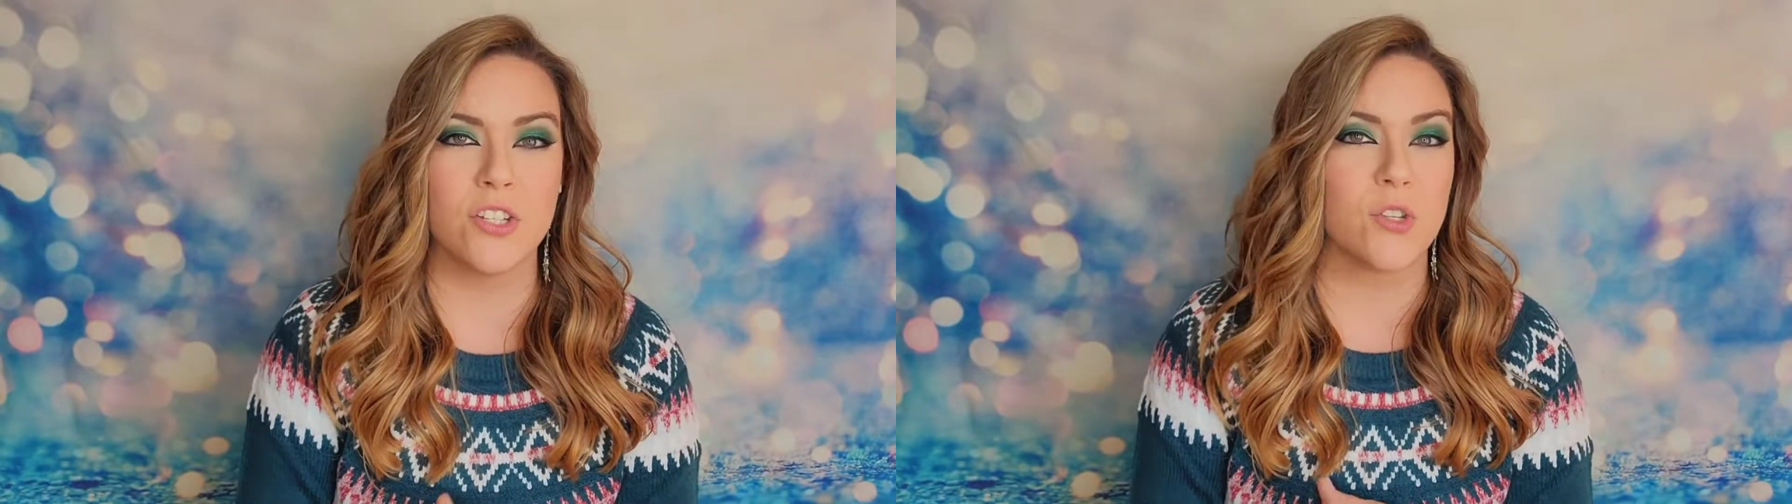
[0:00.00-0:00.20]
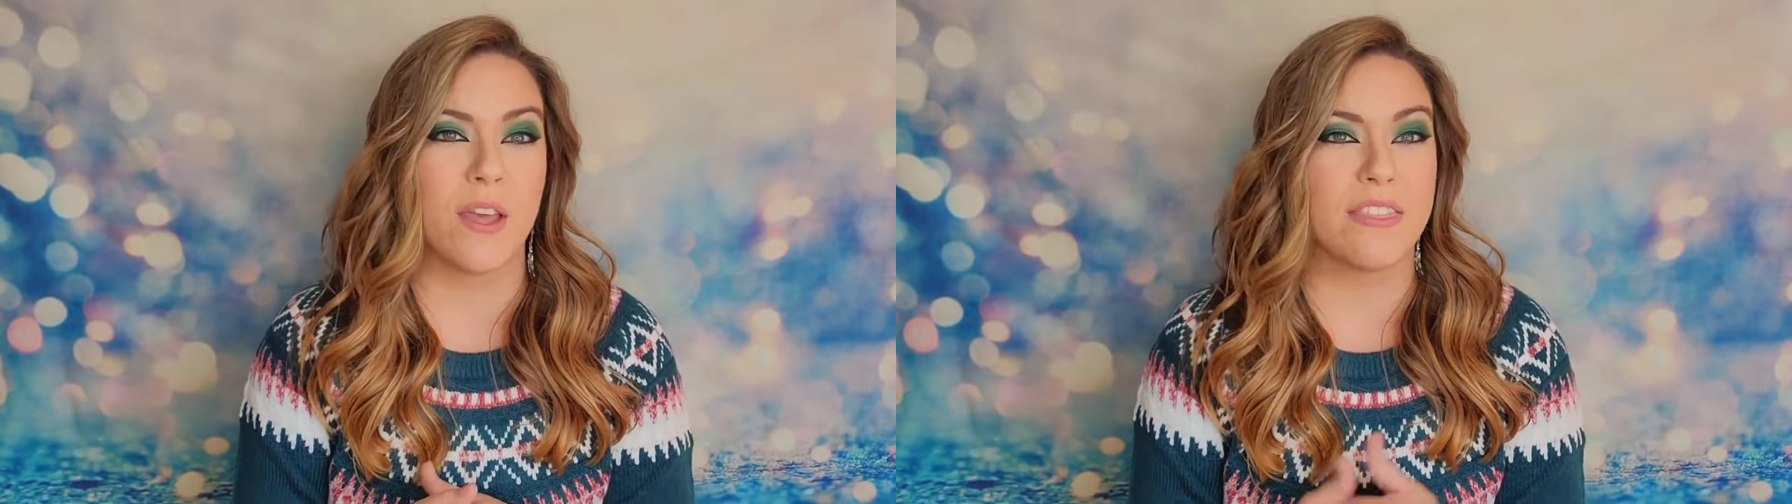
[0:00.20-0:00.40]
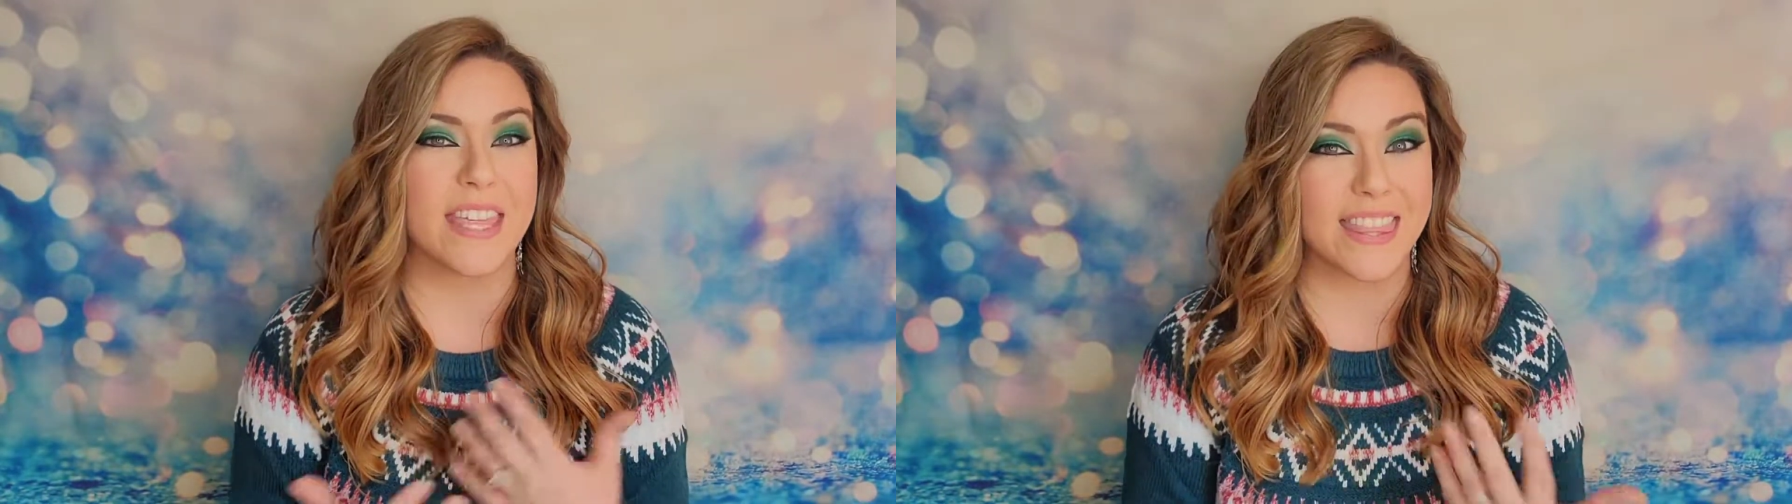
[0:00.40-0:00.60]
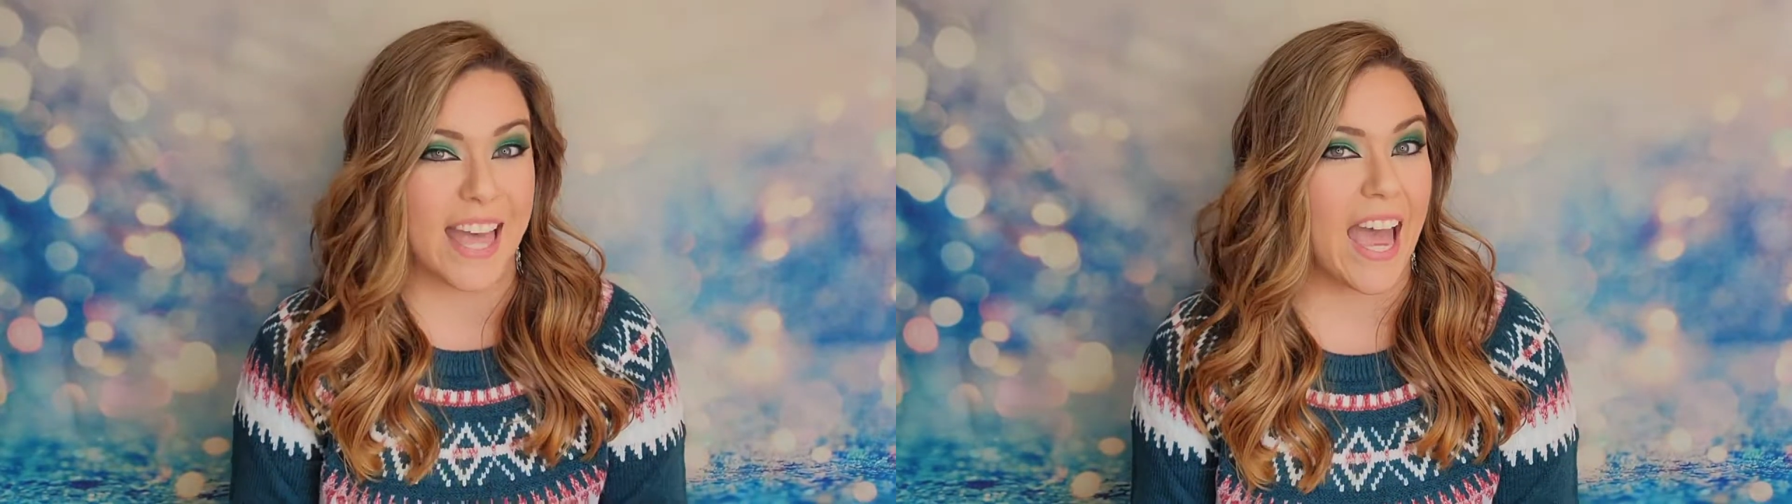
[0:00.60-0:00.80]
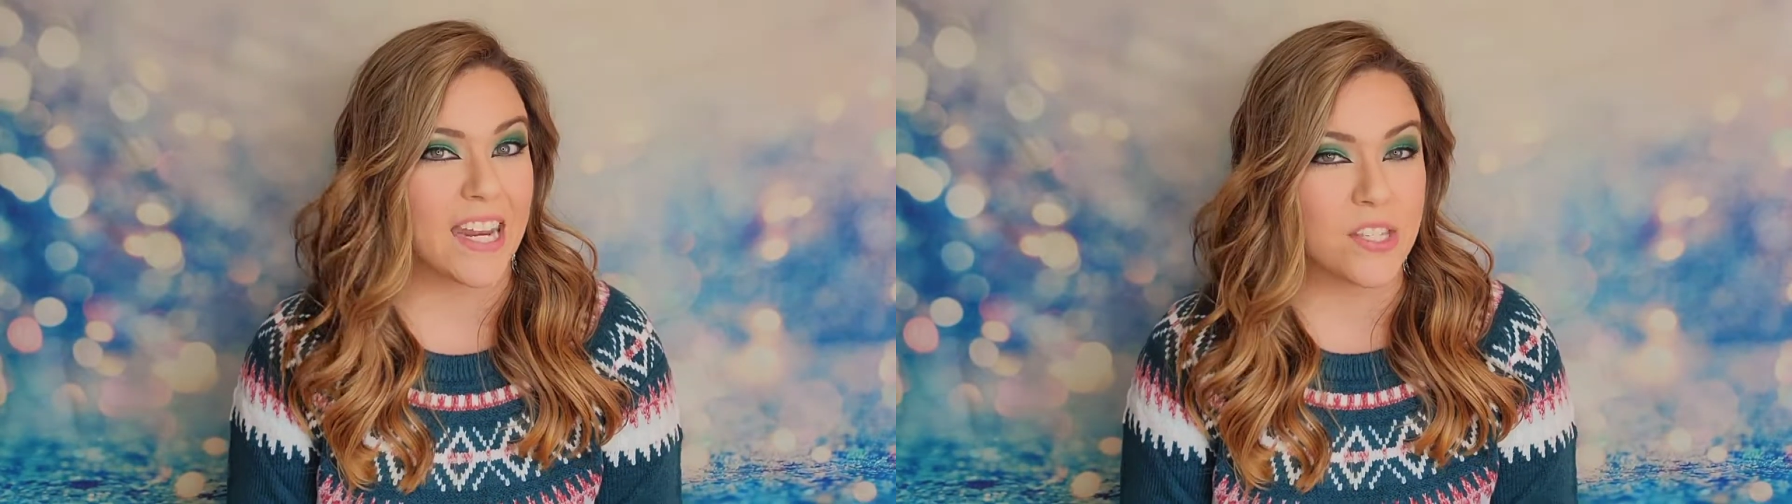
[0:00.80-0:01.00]
So I think
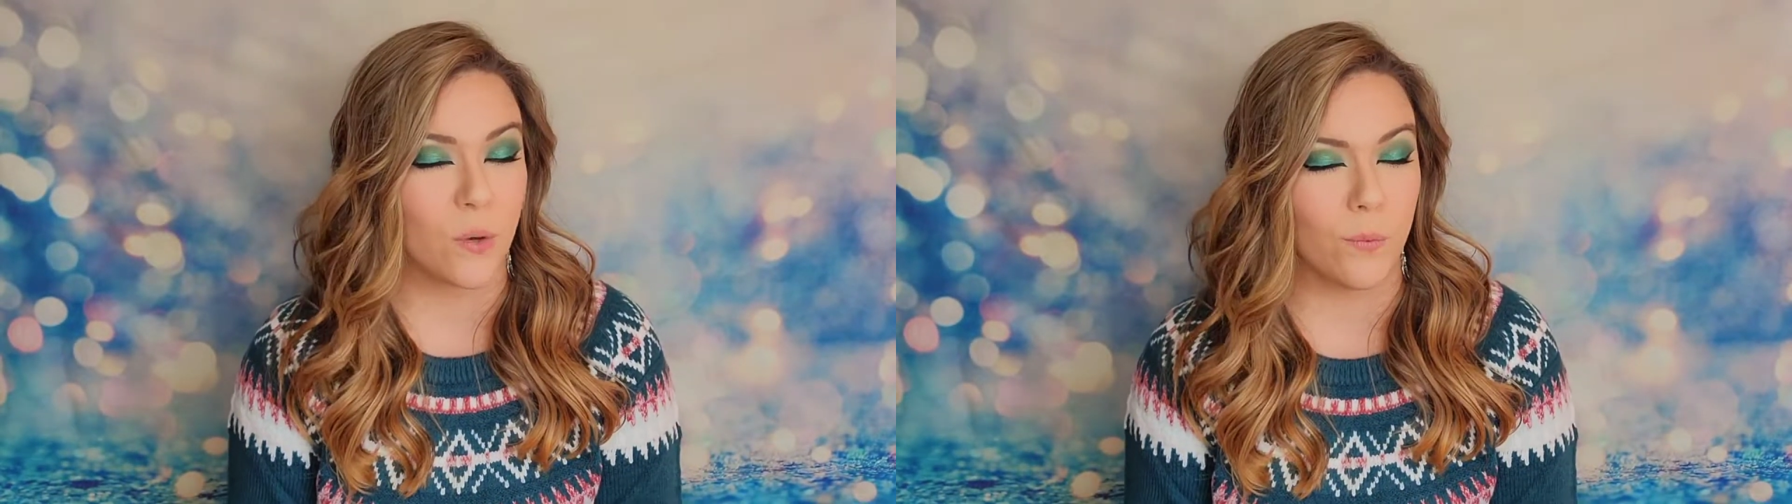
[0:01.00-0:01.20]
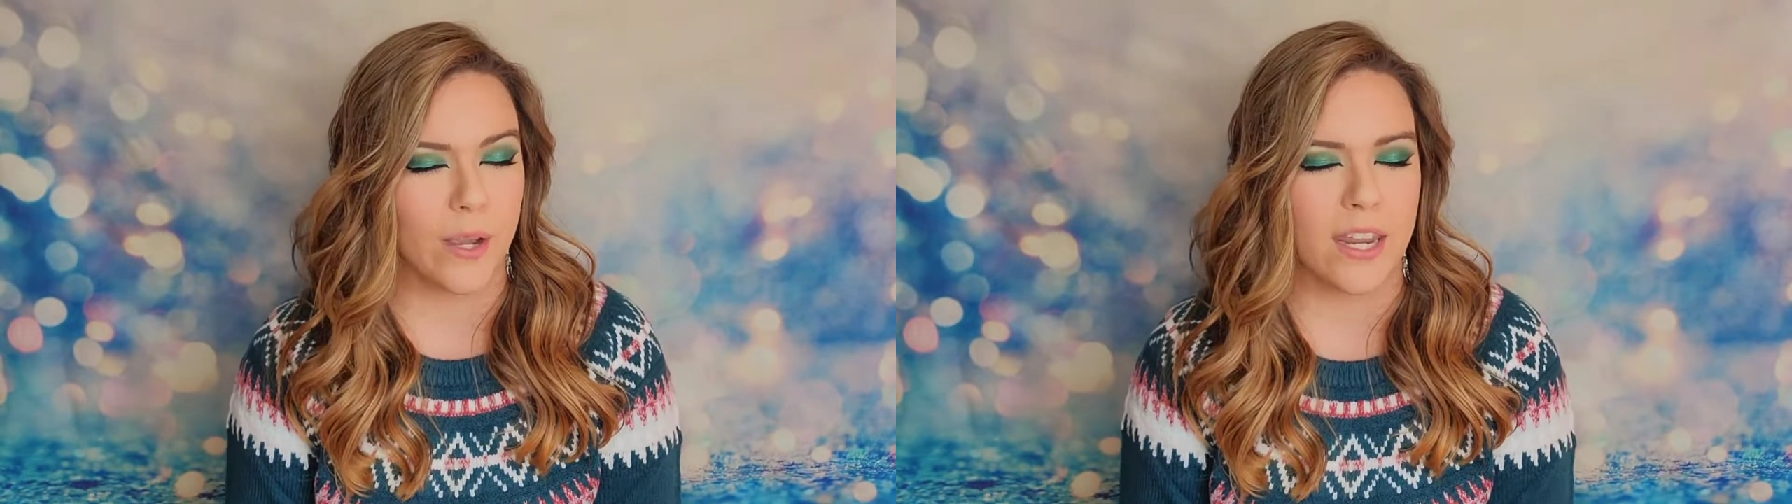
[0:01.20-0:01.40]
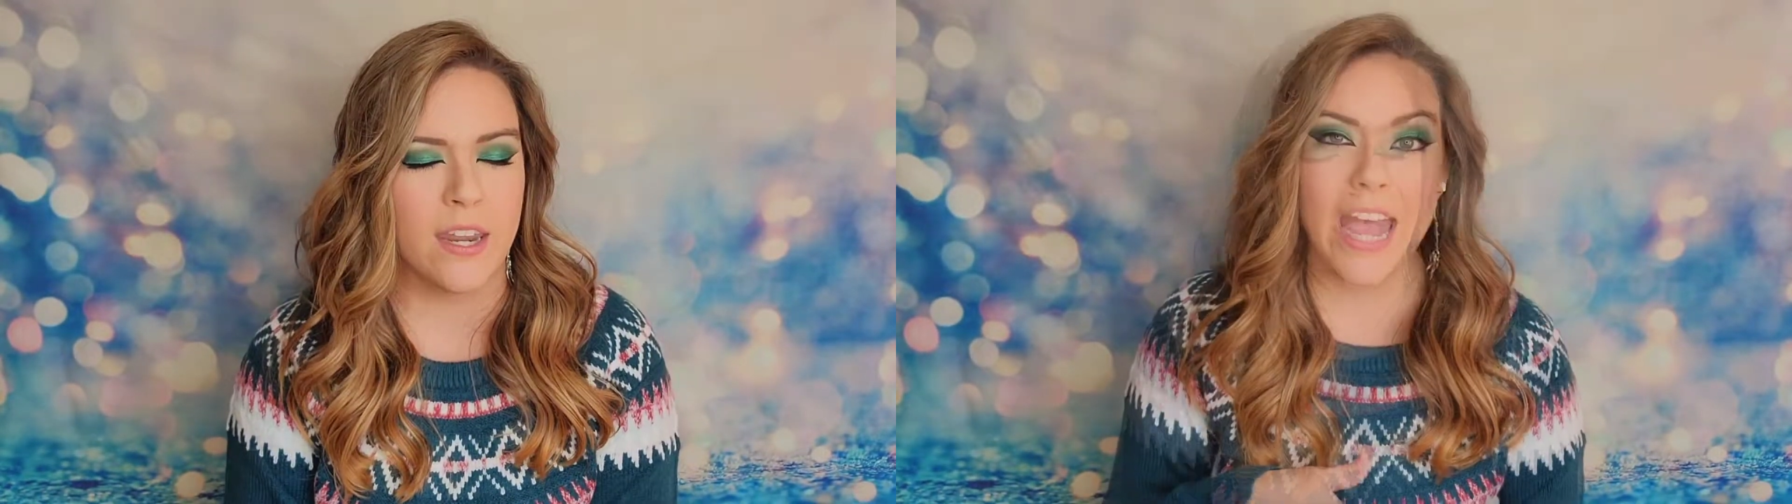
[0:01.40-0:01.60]
that is a win.